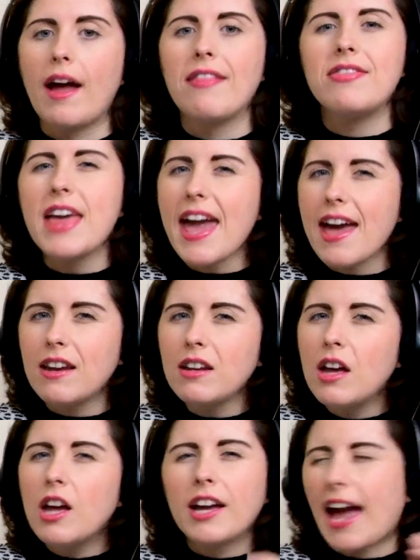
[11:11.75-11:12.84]
And
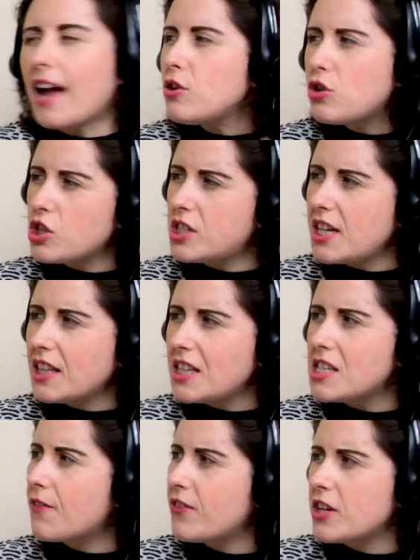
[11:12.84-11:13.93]
then can you just take
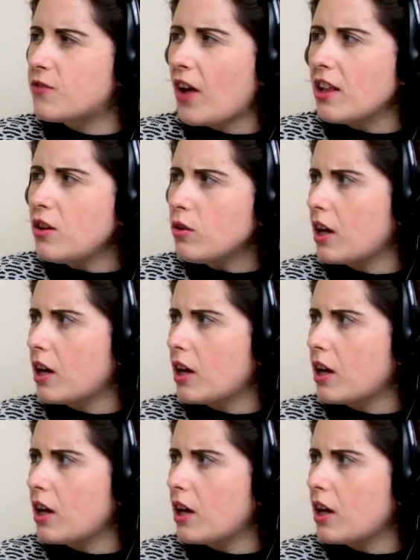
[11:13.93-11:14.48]
these at face value?